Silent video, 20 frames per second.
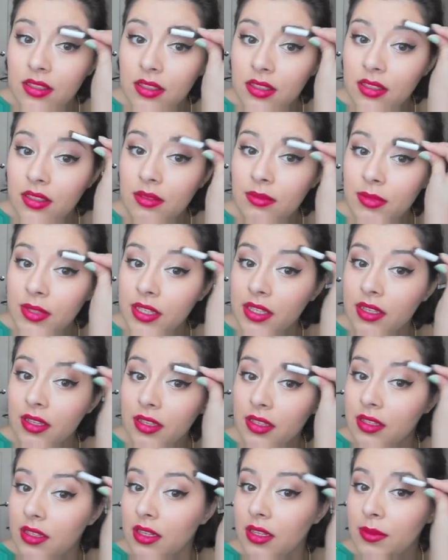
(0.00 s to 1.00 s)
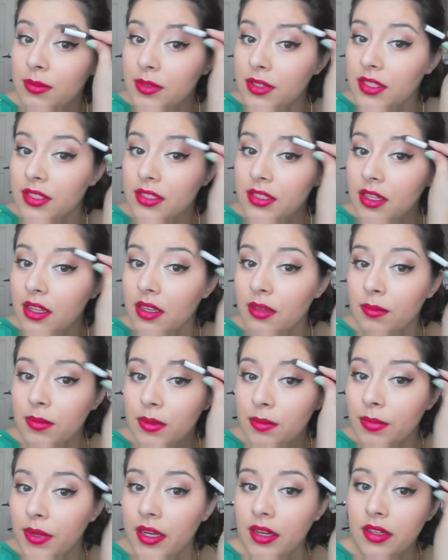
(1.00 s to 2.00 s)
Oh my god, I'm just not
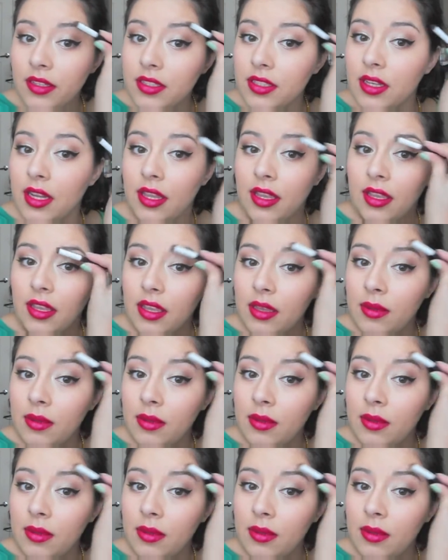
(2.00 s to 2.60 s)
prepared today.